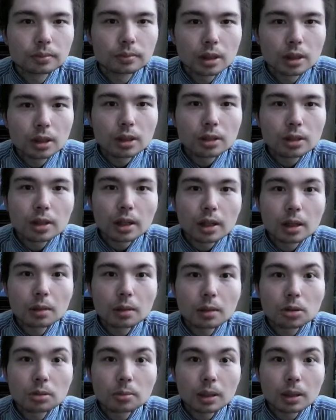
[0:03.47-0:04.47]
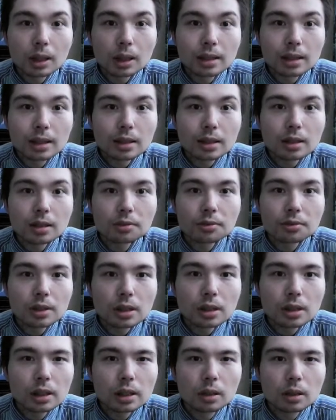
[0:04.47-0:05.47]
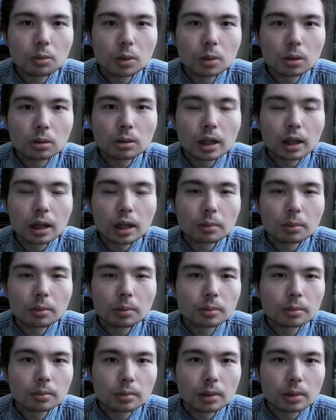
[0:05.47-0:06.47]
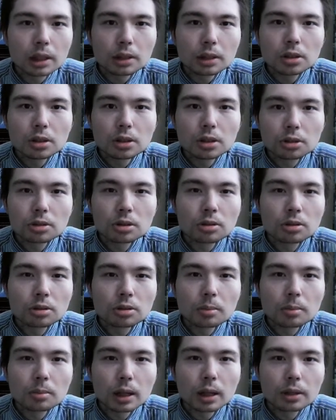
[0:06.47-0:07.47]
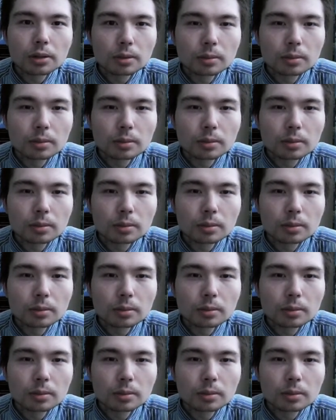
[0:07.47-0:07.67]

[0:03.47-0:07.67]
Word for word: This game took place in the FIDE World Cup. Let's introduce the players.